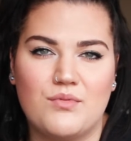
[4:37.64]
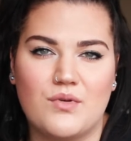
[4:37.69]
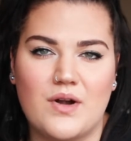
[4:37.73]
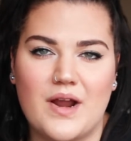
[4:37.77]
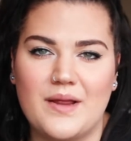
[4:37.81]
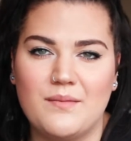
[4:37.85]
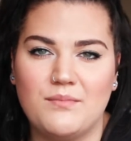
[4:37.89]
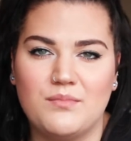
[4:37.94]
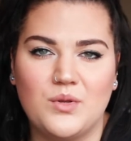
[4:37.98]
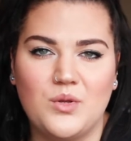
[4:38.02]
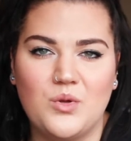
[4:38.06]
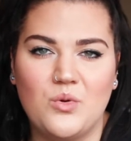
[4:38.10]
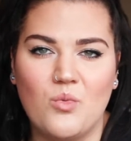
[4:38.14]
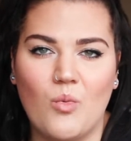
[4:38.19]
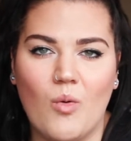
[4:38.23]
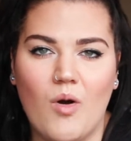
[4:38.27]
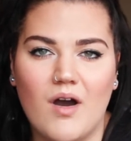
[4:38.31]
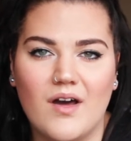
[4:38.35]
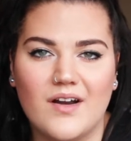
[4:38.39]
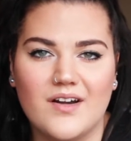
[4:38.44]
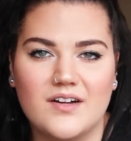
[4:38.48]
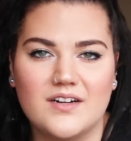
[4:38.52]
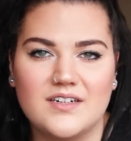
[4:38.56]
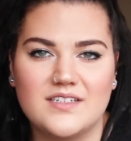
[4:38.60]
bright blue
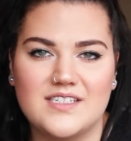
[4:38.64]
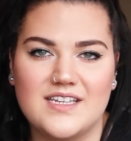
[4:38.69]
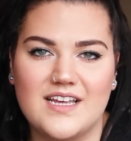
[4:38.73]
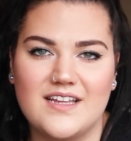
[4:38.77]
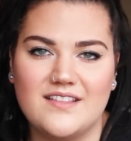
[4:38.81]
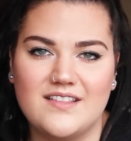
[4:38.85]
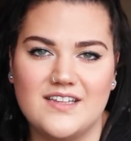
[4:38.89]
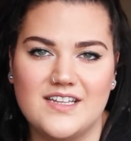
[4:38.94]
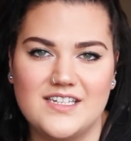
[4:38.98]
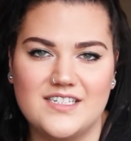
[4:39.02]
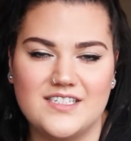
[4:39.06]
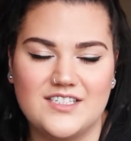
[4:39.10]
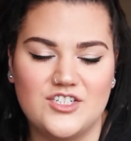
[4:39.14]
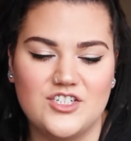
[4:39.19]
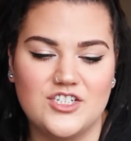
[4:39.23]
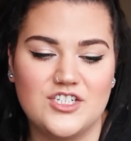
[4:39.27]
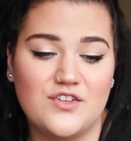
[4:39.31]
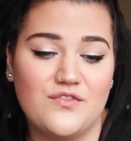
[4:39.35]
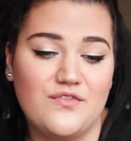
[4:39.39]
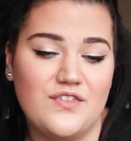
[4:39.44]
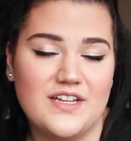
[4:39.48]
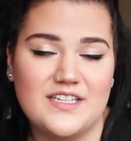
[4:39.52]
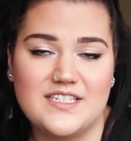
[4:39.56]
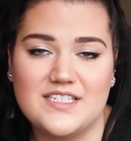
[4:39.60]
waters, and this
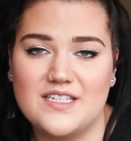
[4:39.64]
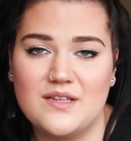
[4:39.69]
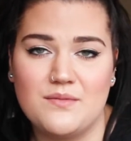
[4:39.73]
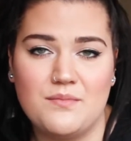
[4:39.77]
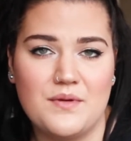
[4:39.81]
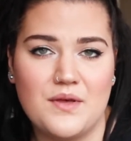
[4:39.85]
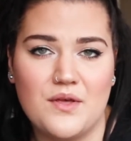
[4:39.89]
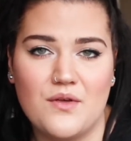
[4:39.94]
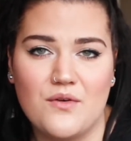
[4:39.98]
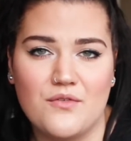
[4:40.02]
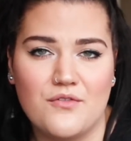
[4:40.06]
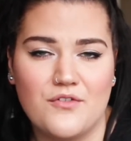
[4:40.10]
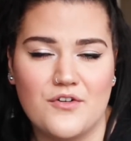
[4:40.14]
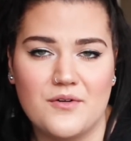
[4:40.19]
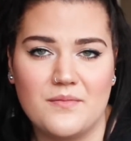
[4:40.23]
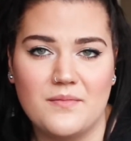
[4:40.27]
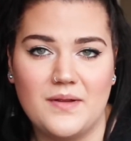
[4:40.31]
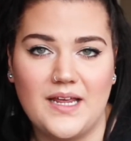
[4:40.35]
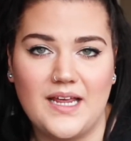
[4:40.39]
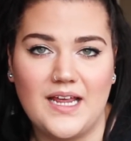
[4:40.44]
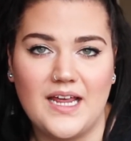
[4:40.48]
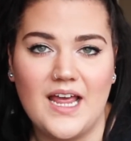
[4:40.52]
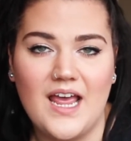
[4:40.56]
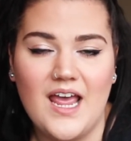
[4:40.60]
just fits the bill for
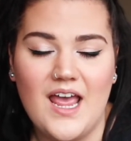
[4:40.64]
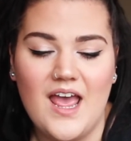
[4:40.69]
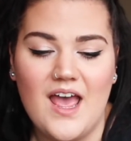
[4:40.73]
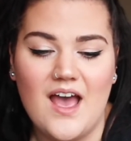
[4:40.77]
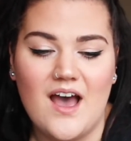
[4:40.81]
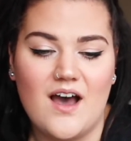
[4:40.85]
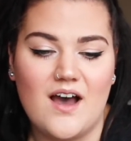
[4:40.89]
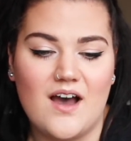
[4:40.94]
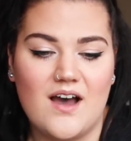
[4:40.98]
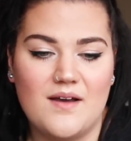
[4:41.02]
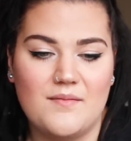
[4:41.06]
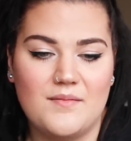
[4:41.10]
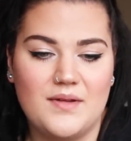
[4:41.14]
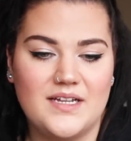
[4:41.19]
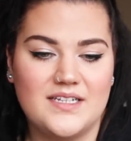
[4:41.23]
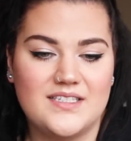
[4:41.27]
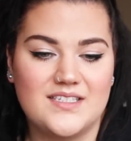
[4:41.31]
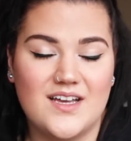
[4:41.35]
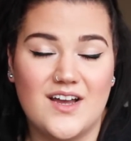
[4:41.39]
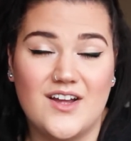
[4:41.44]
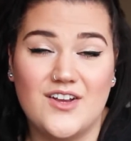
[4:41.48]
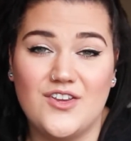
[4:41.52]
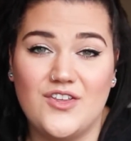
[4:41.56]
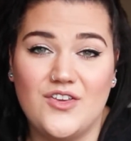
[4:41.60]
me.
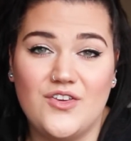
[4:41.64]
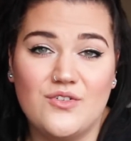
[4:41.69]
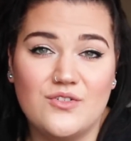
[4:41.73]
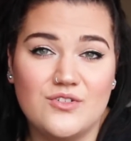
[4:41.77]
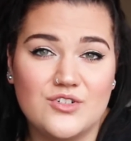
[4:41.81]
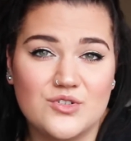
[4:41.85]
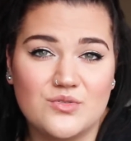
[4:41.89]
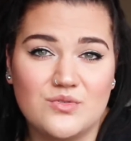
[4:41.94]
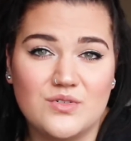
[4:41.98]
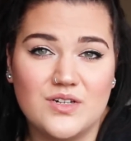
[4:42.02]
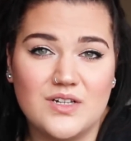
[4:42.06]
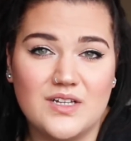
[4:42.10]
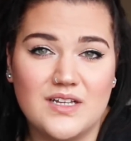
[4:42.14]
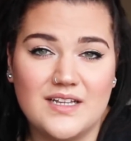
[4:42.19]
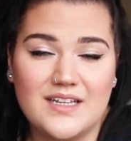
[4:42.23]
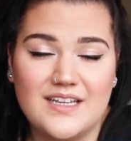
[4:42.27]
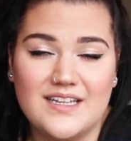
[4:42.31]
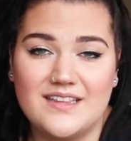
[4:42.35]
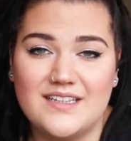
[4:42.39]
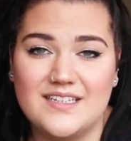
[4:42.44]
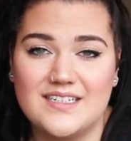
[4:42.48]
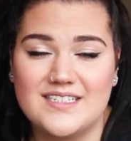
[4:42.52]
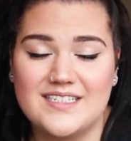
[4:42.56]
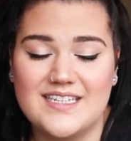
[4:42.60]
It's unusual
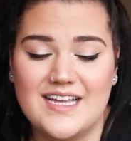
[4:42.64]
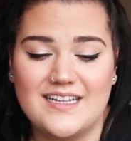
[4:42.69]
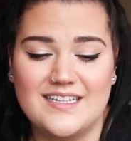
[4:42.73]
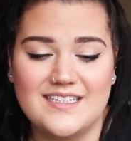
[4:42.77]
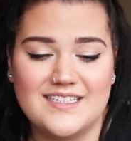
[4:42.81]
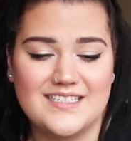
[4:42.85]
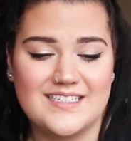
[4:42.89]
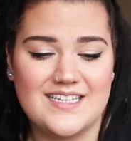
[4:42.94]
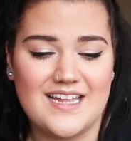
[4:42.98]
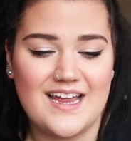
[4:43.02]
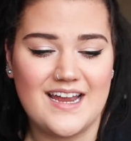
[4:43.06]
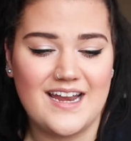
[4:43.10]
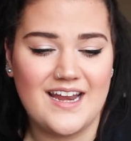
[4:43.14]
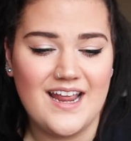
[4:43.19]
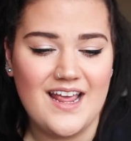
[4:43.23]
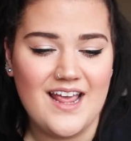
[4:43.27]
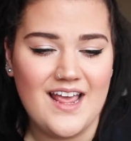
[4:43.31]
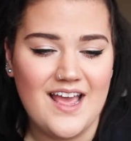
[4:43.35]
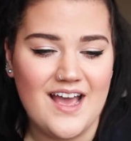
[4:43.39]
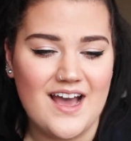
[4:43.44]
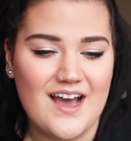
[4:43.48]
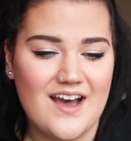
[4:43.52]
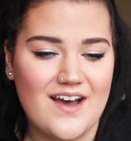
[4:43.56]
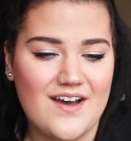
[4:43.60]
in the sense that
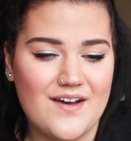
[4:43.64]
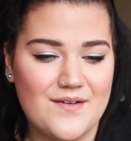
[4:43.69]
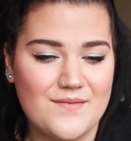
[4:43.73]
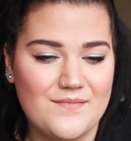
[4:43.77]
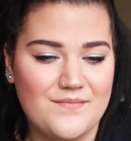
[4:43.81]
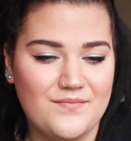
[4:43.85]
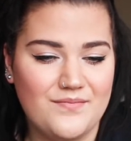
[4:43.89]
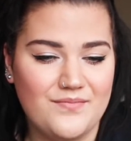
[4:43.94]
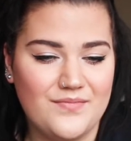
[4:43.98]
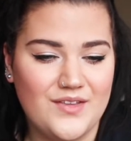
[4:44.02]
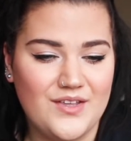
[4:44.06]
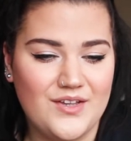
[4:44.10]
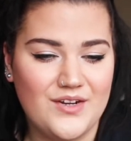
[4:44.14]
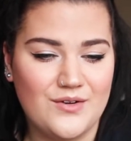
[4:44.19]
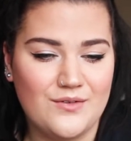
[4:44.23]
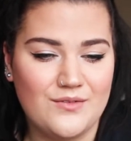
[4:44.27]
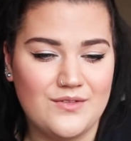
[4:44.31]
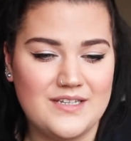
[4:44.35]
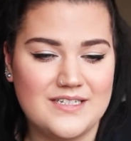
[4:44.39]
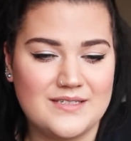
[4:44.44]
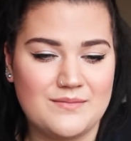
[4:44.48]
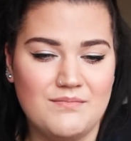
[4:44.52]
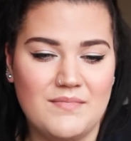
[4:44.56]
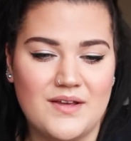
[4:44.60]
You know,
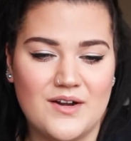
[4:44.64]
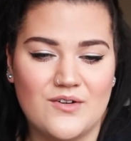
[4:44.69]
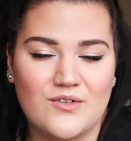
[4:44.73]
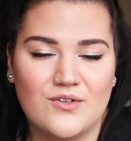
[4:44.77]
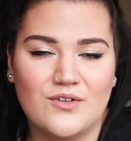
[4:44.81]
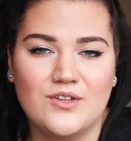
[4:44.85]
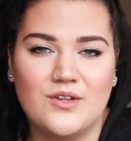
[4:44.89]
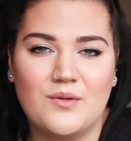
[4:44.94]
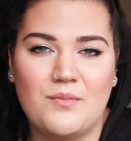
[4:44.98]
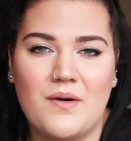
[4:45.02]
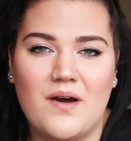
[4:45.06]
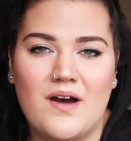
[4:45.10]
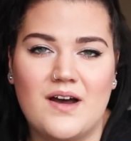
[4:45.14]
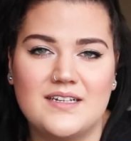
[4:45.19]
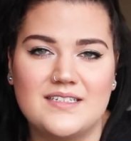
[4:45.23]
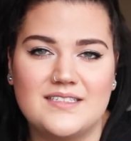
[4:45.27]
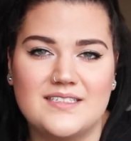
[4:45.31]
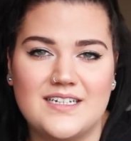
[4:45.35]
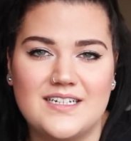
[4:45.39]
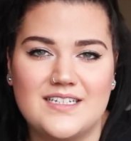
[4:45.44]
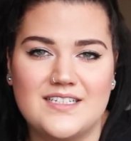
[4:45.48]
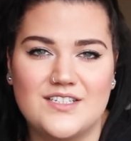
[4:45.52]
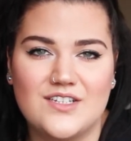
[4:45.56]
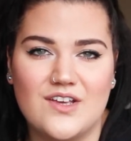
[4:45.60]
these mineral
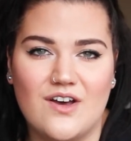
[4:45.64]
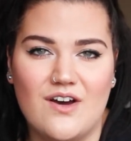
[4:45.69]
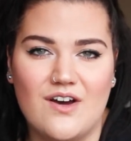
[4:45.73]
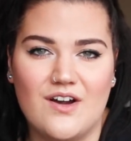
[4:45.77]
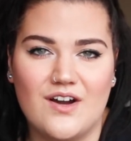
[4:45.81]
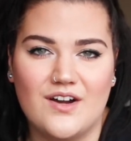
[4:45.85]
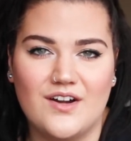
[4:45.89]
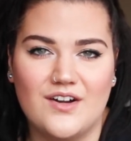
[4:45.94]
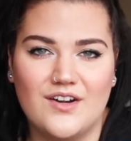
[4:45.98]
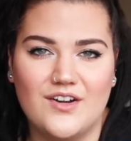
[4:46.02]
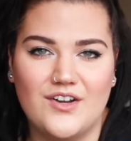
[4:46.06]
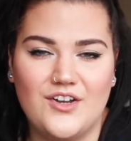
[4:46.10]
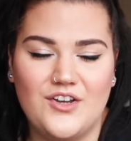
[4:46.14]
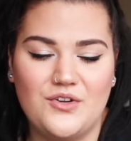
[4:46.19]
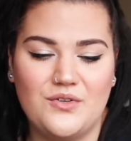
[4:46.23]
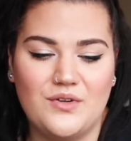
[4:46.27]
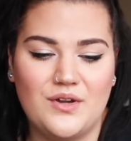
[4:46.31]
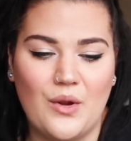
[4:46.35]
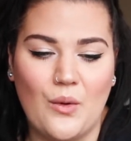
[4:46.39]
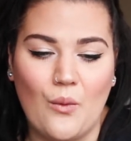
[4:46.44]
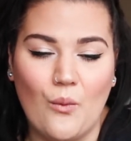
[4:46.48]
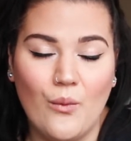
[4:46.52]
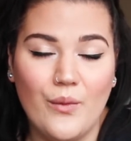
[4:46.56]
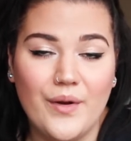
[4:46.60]
deposits are
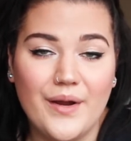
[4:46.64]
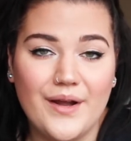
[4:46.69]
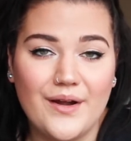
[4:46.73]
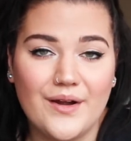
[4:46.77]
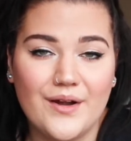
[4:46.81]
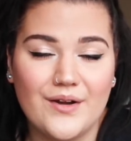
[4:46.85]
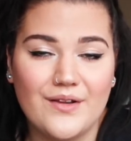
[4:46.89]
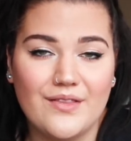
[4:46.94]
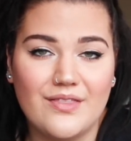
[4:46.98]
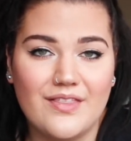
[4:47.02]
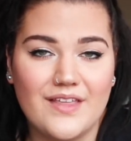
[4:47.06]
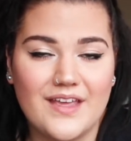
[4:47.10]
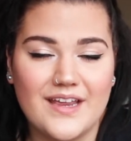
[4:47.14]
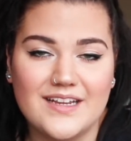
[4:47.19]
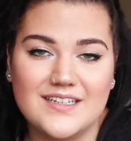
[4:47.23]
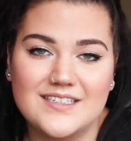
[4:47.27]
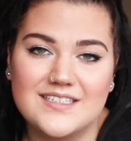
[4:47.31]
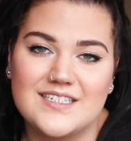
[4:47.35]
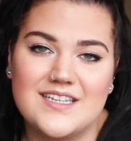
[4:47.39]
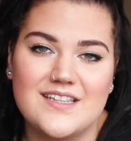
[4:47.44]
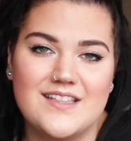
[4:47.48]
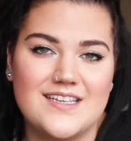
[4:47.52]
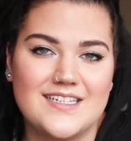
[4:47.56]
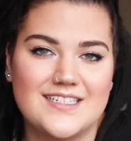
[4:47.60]
doing weird
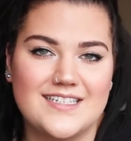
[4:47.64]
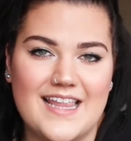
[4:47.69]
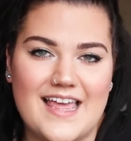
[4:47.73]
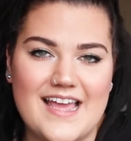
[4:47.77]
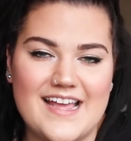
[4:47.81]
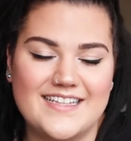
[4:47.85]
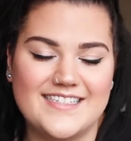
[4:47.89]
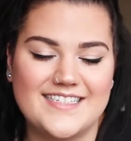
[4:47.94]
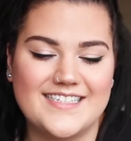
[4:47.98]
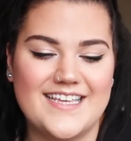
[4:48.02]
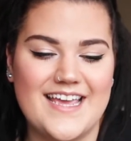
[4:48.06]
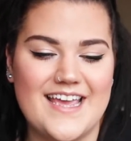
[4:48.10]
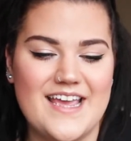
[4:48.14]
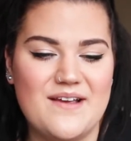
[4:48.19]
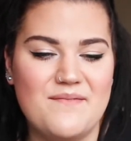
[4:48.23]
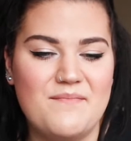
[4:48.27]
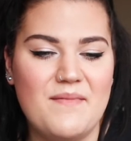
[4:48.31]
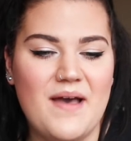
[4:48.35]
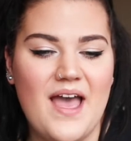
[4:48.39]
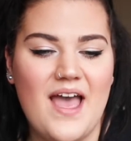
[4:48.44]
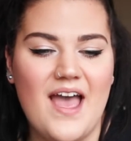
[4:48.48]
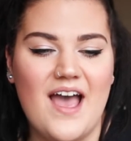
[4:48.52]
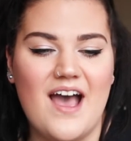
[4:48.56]
things to this landscape.